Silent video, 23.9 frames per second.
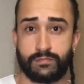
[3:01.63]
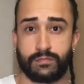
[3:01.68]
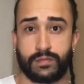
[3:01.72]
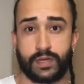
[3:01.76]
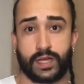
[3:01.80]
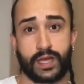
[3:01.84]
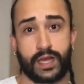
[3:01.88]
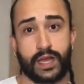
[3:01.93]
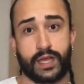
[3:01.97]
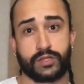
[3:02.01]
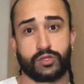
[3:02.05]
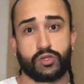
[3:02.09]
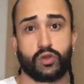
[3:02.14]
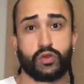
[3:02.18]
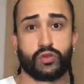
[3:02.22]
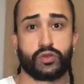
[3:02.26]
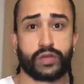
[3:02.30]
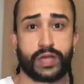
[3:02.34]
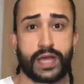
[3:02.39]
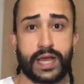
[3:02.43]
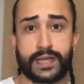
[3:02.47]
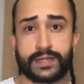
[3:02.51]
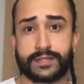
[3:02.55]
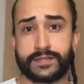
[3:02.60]
like I told you
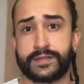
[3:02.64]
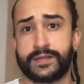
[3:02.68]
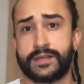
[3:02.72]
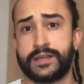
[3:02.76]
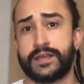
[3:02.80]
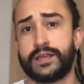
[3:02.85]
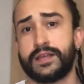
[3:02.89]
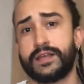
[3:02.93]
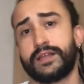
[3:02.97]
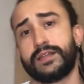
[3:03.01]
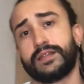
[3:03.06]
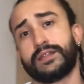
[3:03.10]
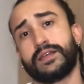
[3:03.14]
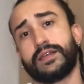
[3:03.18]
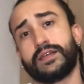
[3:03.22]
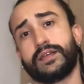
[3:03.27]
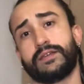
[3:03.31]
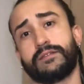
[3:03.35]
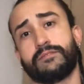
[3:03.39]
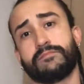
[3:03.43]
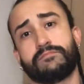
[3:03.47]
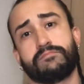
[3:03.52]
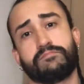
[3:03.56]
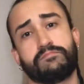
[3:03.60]
guys,
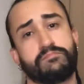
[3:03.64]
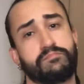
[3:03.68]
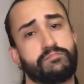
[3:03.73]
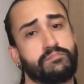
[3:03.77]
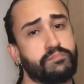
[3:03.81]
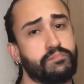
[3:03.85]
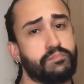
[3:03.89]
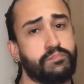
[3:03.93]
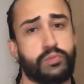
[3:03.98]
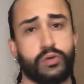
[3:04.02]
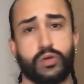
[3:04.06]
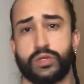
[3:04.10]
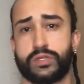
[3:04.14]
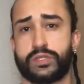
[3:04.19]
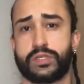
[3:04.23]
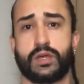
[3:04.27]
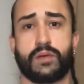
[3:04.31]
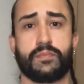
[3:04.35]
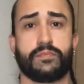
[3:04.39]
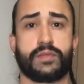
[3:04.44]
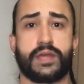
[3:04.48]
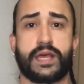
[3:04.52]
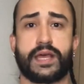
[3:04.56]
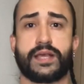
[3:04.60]
then put
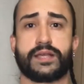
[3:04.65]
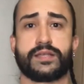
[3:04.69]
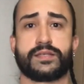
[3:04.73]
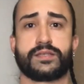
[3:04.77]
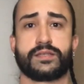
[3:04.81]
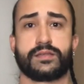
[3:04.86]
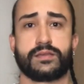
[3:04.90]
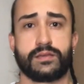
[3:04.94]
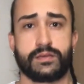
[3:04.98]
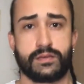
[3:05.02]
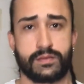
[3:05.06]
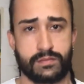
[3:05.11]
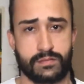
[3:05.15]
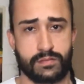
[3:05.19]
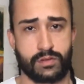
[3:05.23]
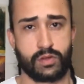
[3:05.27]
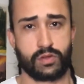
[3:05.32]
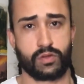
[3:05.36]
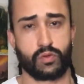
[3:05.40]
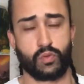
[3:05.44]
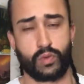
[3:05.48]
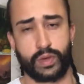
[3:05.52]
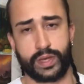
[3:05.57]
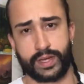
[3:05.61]
some days on
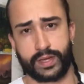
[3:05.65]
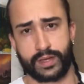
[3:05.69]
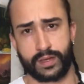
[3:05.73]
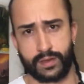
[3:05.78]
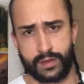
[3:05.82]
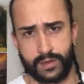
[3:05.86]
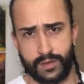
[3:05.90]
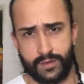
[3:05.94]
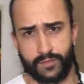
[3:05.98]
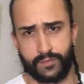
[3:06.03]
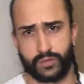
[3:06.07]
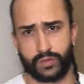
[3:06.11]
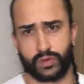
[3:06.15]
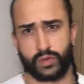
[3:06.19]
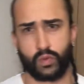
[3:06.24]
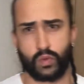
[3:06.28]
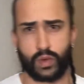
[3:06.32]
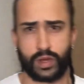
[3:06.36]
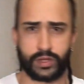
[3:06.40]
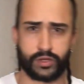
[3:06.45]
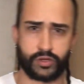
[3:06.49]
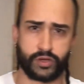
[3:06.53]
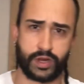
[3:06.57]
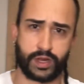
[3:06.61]
the week for the
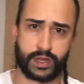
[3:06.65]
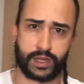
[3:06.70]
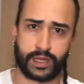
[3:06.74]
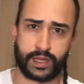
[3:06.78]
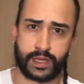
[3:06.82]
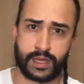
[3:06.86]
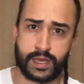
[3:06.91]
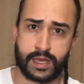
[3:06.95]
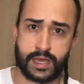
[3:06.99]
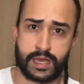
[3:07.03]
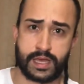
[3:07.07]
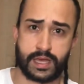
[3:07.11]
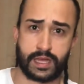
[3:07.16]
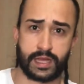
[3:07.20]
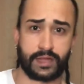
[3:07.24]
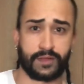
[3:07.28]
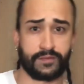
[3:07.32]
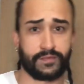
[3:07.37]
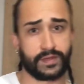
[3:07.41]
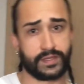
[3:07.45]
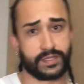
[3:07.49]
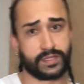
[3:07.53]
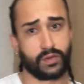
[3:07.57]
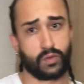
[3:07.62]
weight training. And if
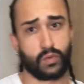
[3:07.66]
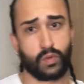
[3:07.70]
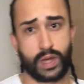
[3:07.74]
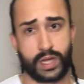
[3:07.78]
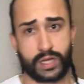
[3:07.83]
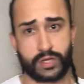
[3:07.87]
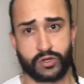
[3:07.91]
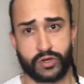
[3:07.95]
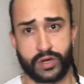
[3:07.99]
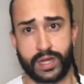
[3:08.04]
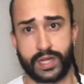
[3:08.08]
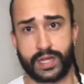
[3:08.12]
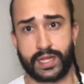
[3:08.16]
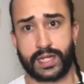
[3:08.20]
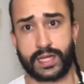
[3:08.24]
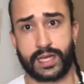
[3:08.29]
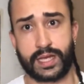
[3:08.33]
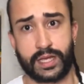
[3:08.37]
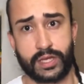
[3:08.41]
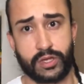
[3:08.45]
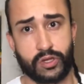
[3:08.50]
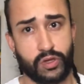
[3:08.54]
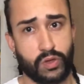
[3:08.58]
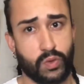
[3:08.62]
it's the weight training
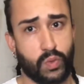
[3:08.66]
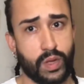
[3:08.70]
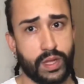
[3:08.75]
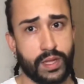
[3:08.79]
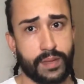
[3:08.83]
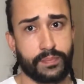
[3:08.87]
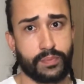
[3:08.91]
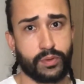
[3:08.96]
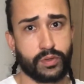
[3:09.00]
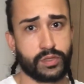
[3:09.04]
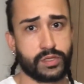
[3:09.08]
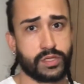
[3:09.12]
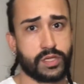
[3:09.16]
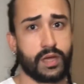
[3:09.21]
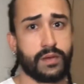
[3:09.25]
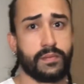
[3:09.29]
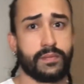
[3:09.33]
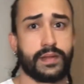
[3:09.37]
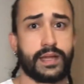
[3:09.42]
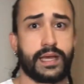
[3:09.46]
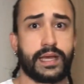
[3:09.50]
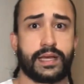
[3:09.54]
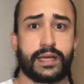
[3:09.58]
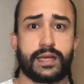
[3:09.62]
and you wanna put some
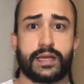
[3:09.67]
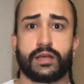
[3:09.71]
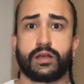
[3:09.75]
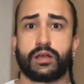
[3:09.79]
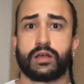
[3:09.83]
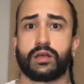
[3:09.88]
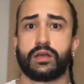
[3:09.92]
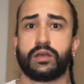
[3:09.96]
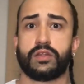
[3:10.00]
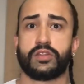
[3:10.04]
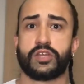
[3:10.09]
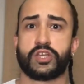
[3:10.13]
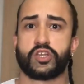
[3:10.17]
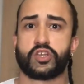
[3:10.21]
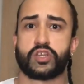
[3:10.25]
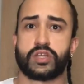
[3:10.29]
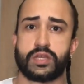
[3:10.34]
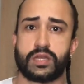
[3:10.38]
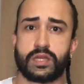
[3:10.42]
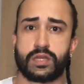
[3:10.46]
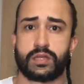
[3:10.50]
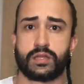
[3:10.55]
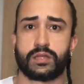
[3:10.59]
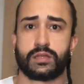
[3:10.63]
like
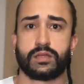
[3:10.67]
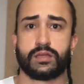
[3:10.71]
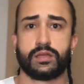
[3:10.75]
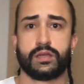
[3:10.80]
conditioning